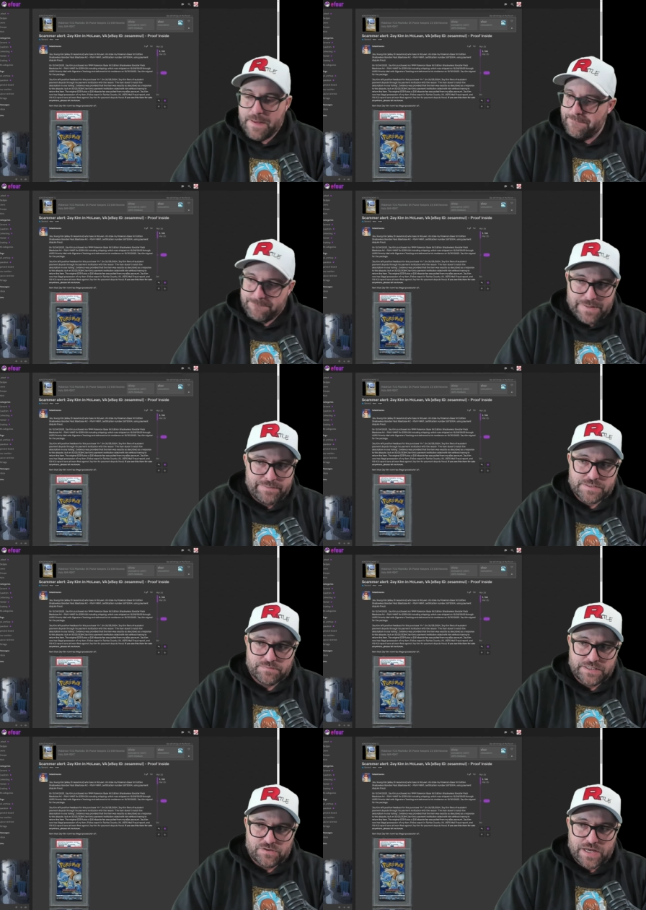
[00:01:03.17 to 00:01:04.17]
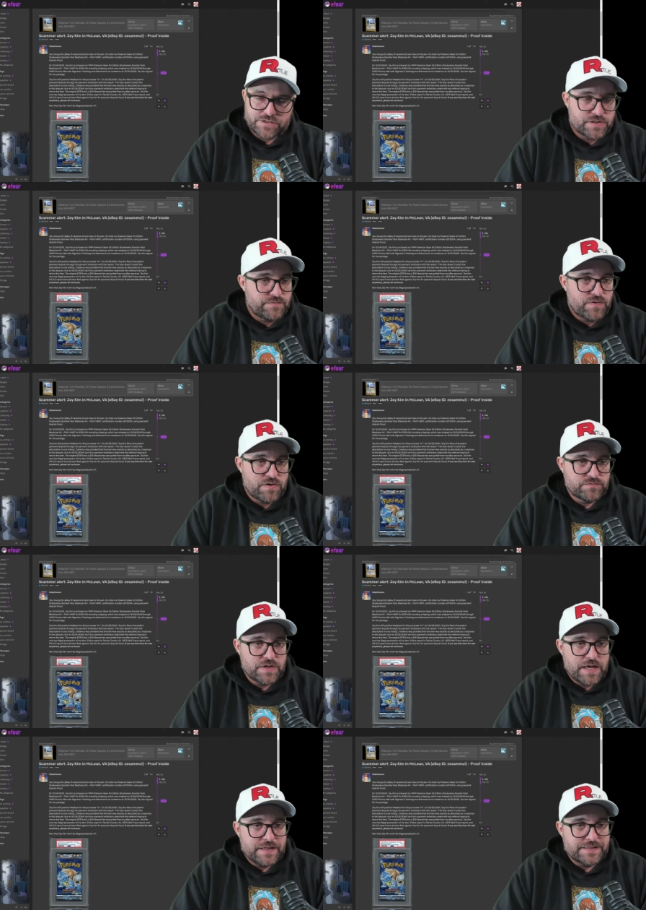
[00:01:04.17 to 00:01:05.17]
maybe some legal action involved.
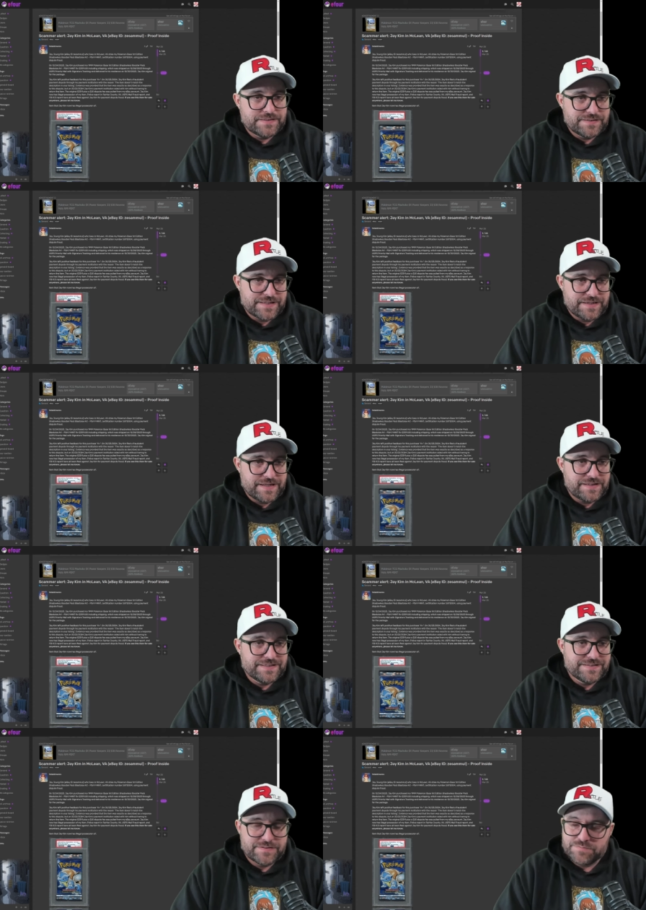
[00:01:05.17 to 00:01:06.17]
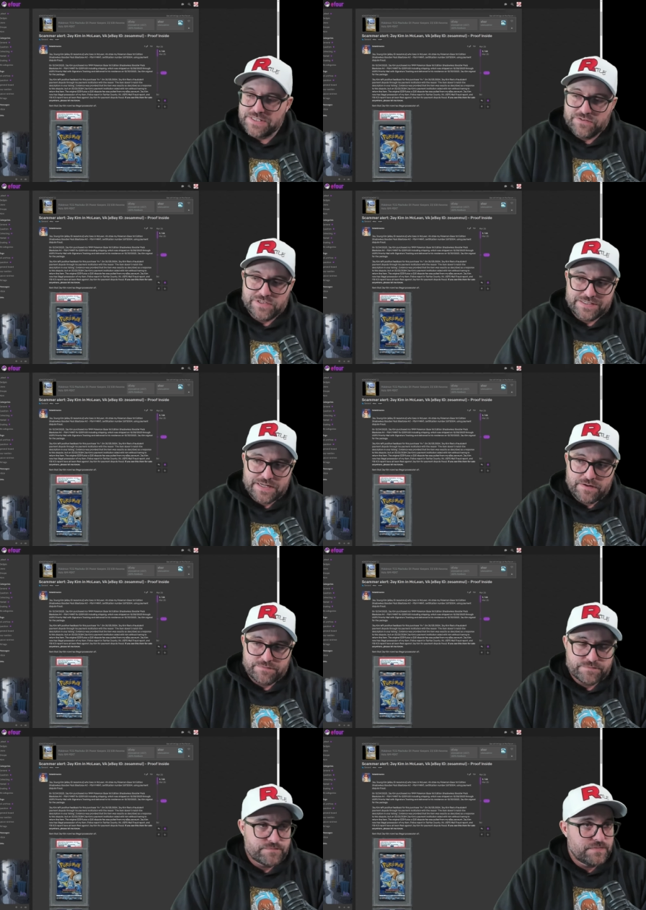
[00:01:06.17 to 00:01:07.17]
This is some serious
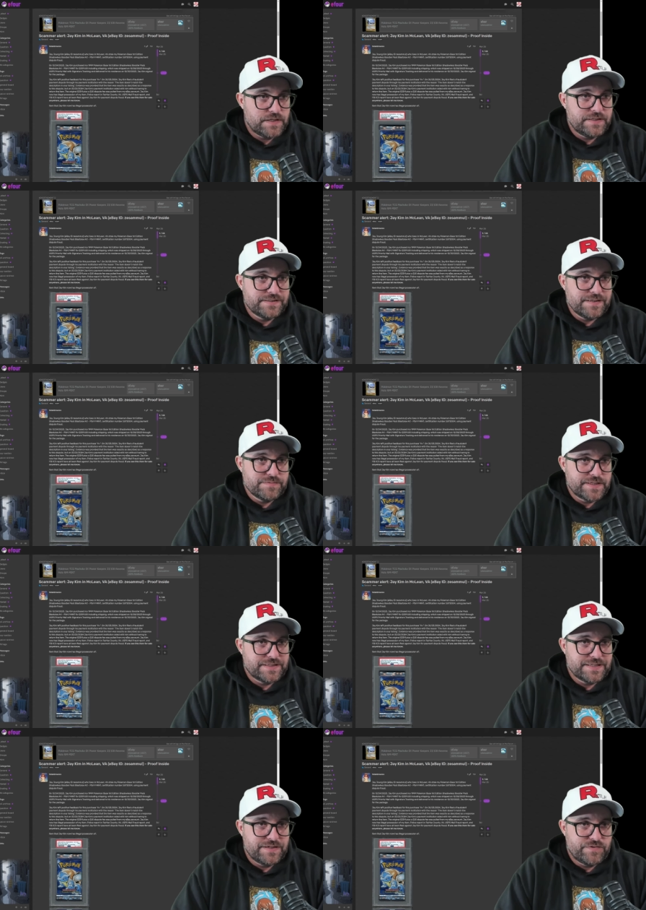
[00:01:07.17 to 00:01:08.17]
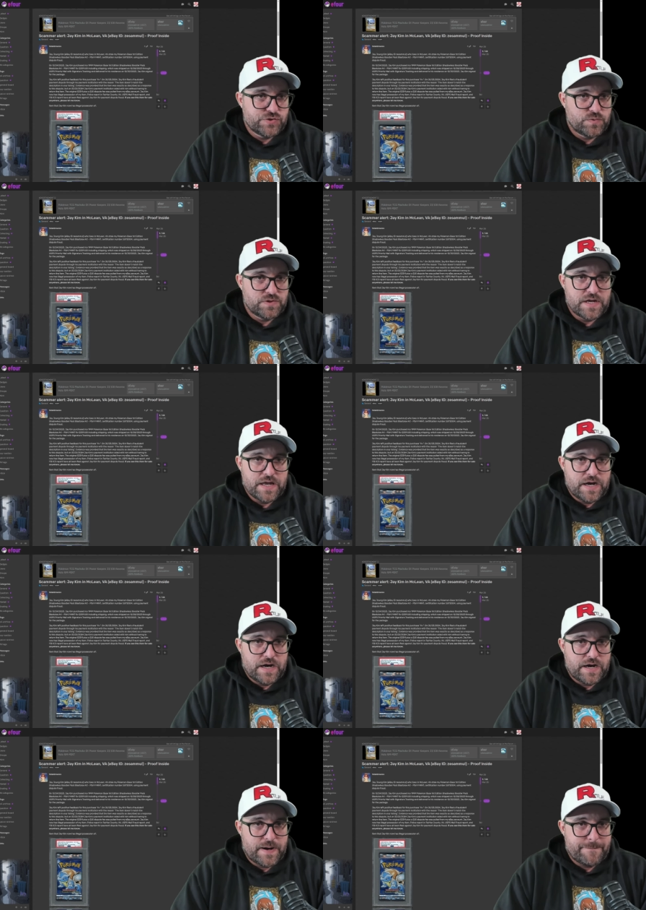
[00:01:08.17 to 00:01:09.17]
stuff, and it seems like this individual.
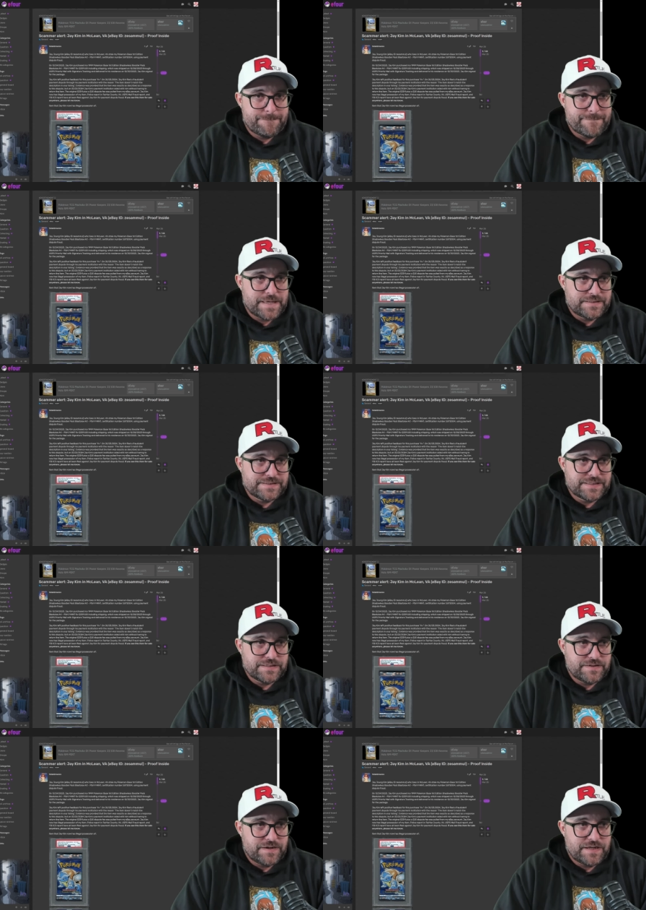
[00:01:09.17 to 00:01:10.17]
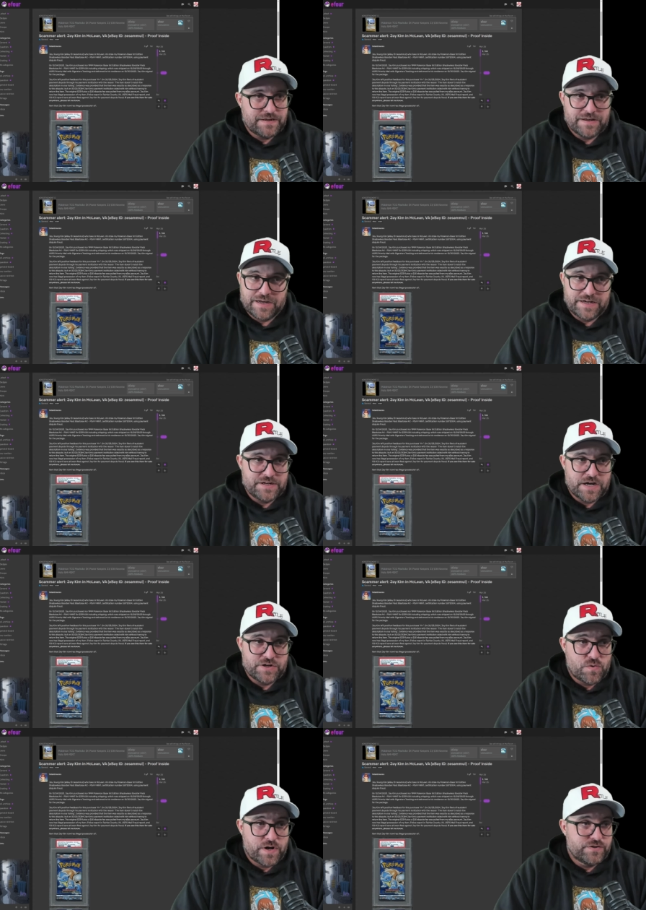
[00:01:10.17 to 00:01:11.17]
I
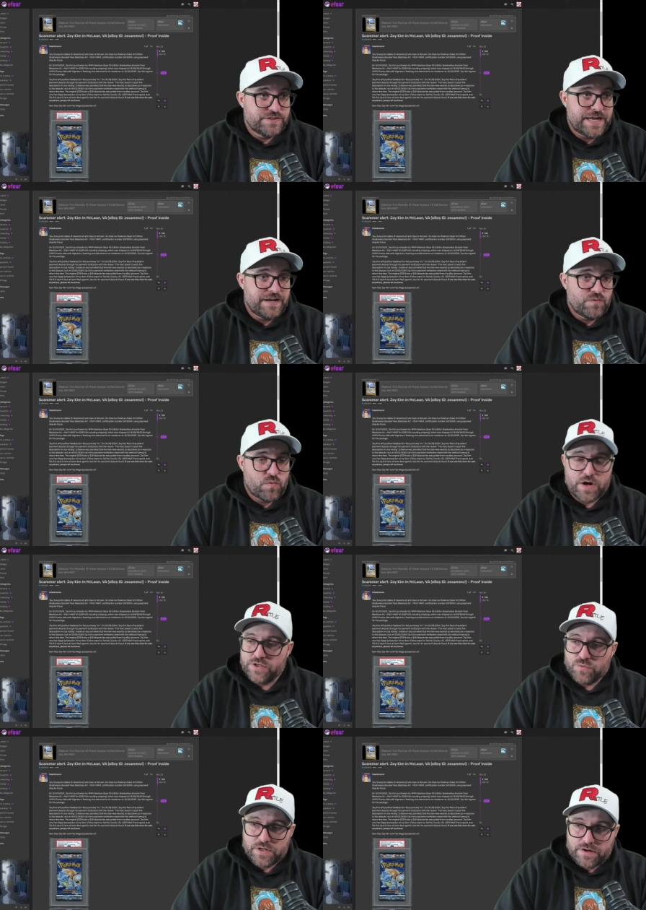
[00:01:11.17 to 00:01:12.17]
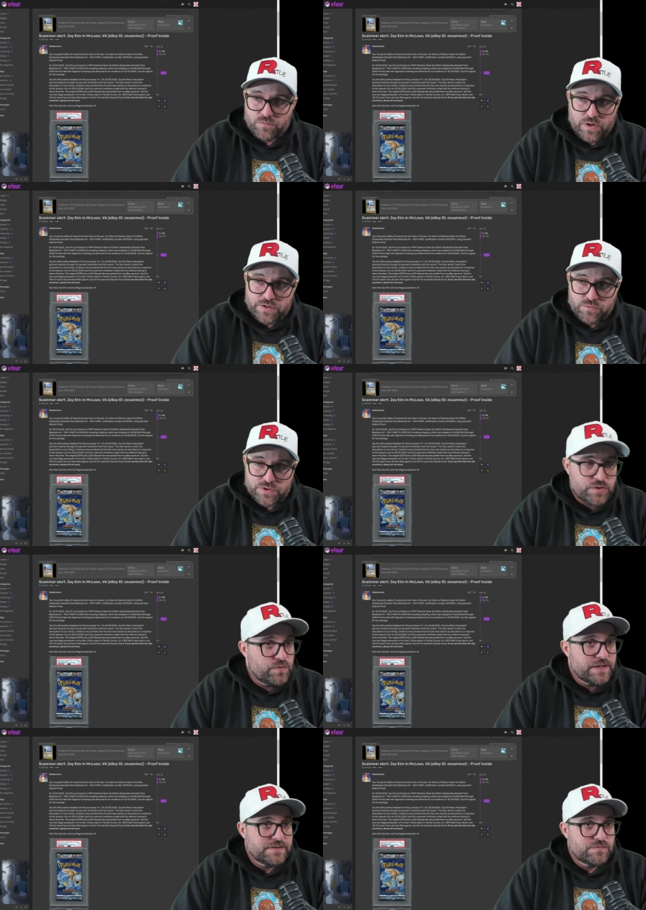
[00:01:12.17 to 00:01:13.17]
don't understand why you would do
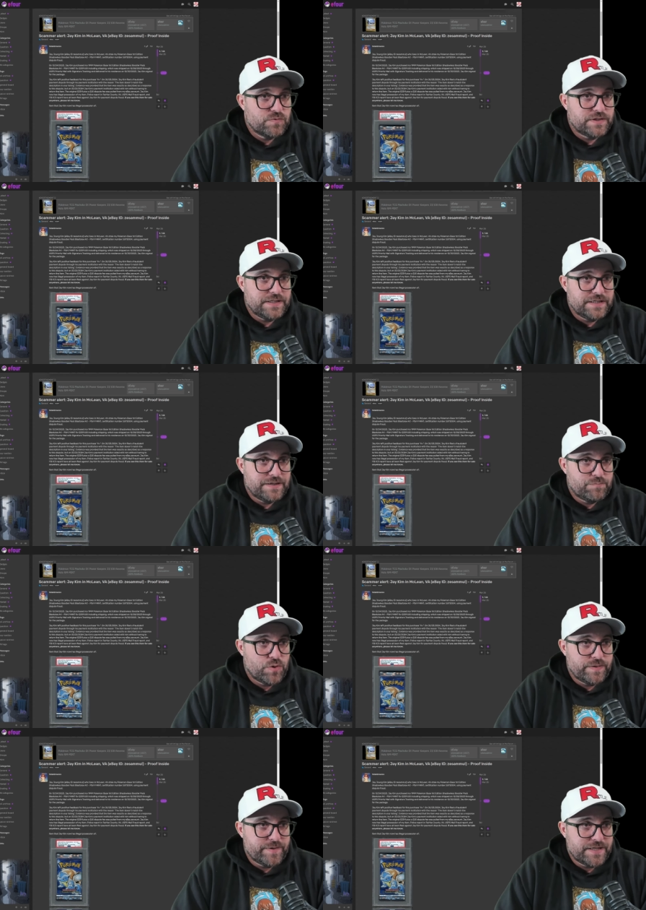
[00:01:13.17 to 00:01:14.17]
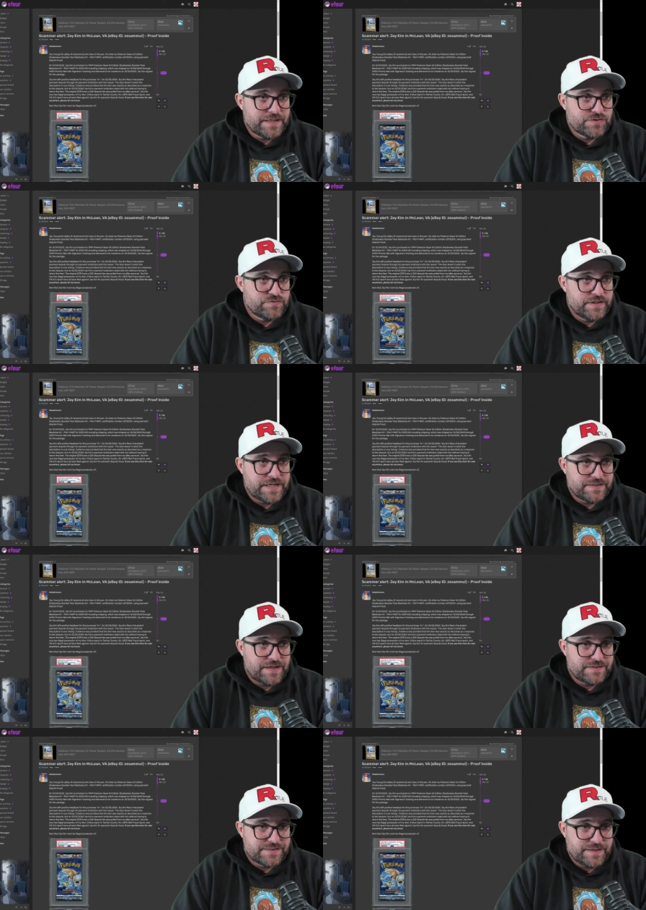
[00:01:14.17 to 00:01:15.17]
this with the employment history
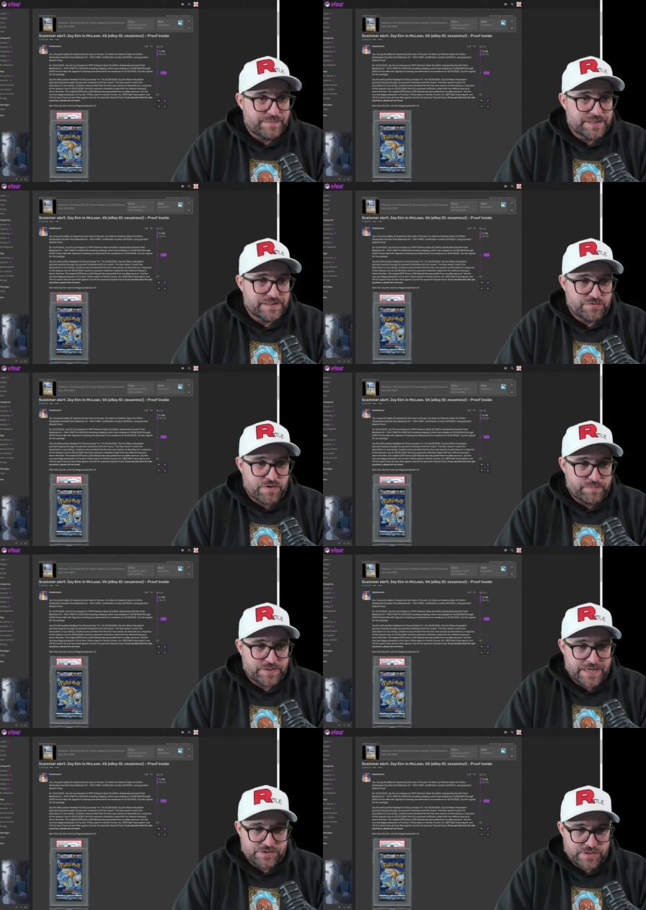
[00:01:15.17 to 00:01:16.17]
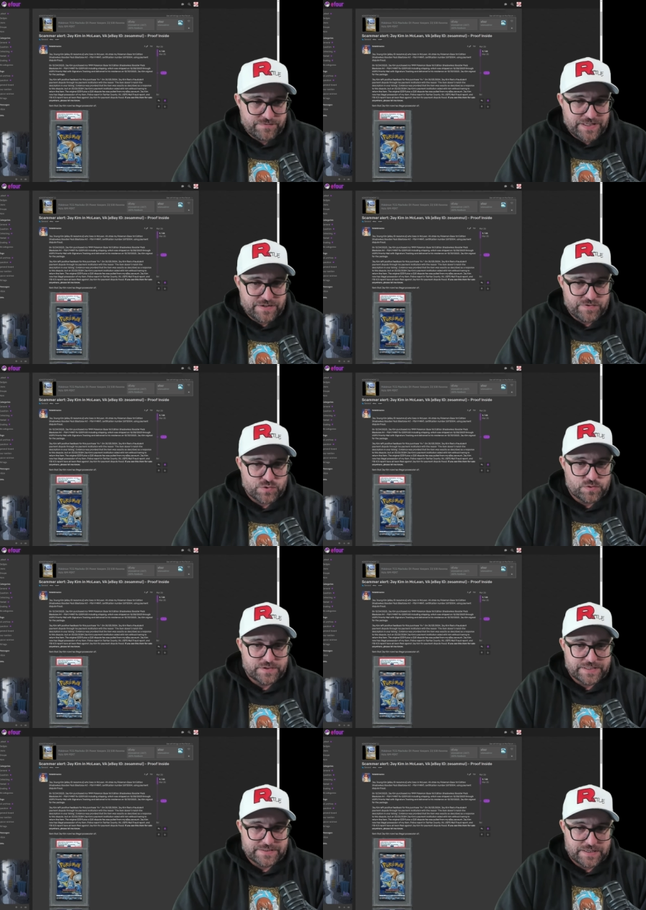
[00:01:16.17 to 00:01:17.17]
and seemingly the reputation of the individual
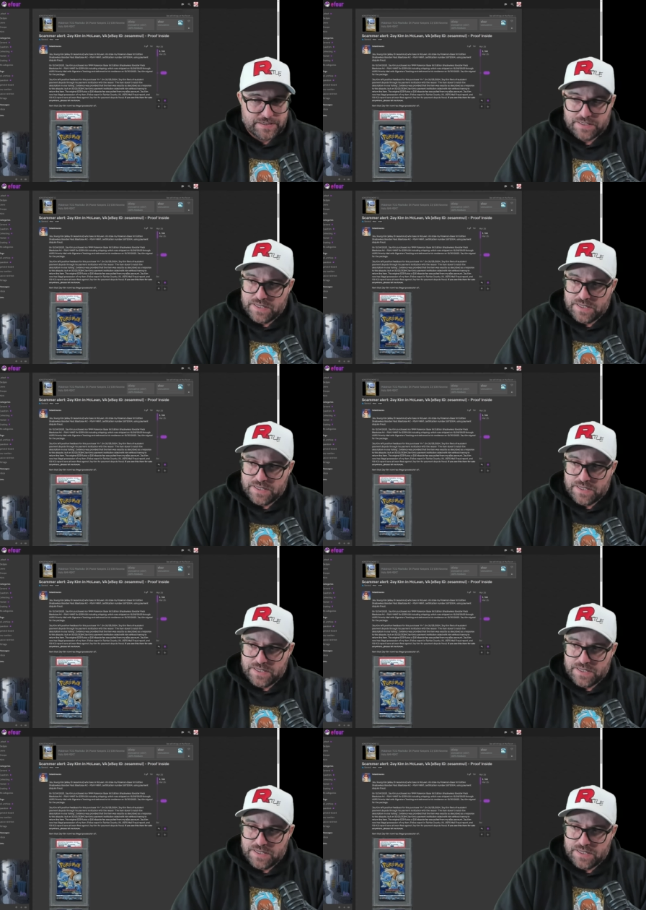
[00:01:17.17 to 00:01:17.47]
that